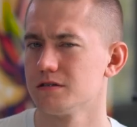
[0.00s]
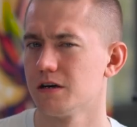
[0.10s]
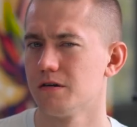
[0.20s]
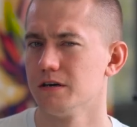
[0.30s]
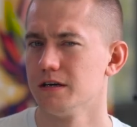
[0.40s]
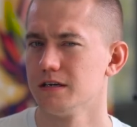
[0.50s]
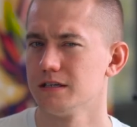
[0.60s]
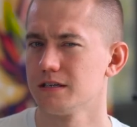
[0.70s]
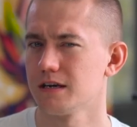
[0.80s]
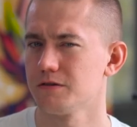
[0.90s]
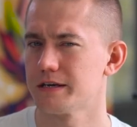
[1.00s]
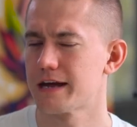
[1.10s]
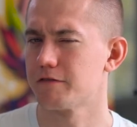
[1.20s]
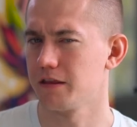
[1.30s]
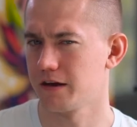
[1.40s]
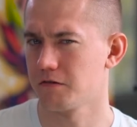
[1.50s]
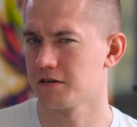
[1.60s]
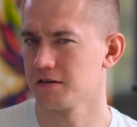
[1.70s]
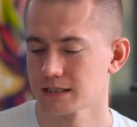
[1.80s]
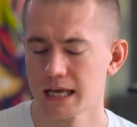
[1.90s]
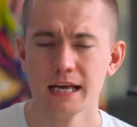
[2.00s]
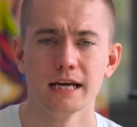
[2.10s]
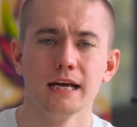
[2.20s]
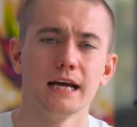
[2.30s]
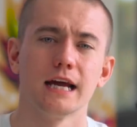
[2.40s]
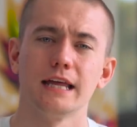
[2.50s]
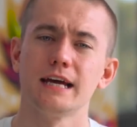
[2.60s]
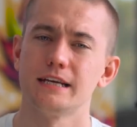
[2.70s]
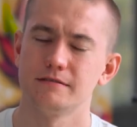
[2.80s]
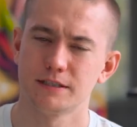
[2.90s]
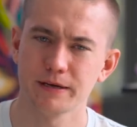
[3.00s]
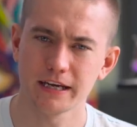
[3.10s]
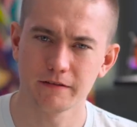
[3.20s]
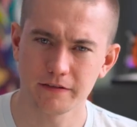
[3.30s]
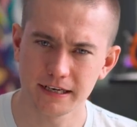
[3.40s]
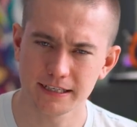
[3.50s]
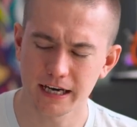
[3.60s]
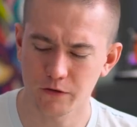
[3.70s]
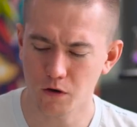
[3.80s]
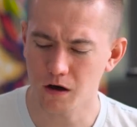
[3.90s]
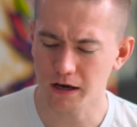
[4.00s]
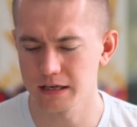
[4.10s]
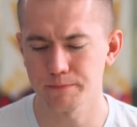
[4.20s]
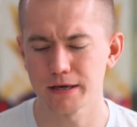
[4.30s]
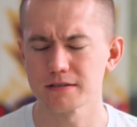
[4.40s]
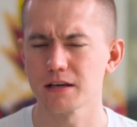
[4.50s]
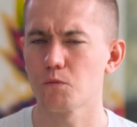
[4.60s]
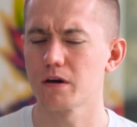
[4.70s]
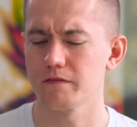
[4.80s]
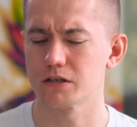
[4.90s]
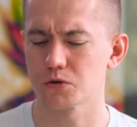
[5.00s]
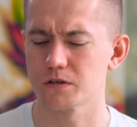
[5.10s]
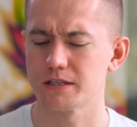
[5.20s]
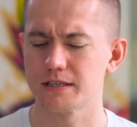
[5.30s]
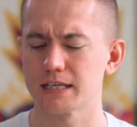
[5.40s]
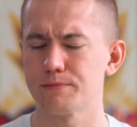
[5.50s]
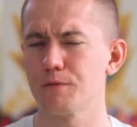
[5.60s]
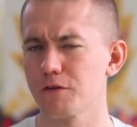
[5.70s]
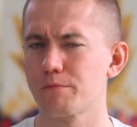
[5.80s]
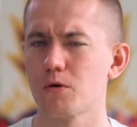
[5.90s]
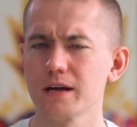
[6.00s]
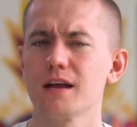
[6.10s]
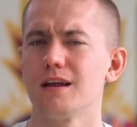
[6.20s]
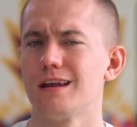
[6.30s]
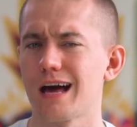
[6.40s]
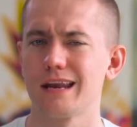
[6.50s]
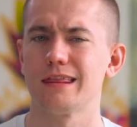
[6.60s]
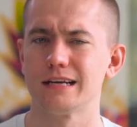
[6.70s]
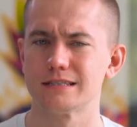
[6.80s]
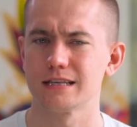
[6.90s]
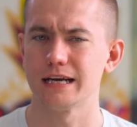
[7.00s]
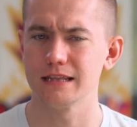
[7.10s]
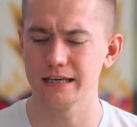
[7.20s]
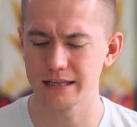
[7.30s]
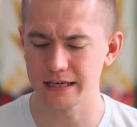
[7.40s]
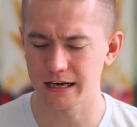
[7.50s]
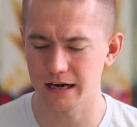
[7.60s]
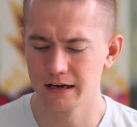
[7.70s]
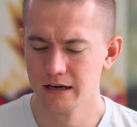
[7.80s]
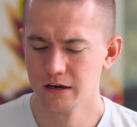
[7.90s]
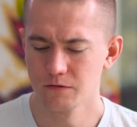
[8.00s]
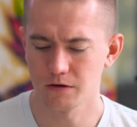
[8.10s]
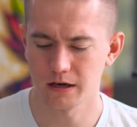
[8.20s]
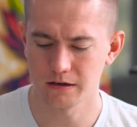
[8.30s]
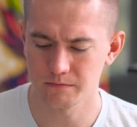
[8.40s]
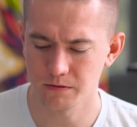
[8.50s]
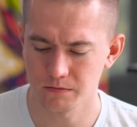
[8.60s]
so he's not doing everything wrong. And then, speaking of things getting wrong, it appears that one of the sources that's been reporting on a lot of things lately, the uh, uh,